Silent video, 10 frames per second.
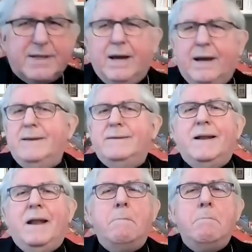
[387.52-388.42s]
guy is
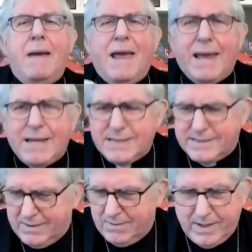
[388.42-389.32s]
an
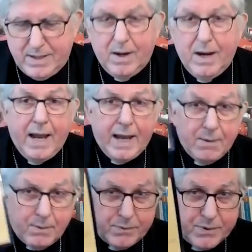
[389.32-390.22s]
amazing writer. He
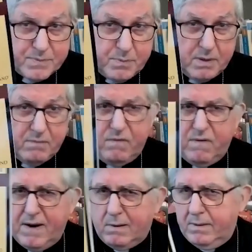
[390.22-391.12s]
wrote this book,
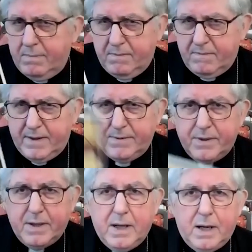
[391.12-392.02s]
very profound,
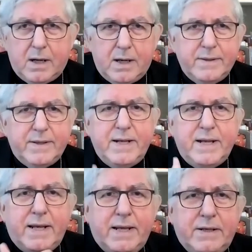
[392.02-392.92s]
on the
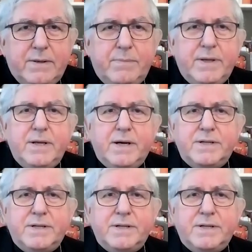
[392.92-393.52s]
need to be not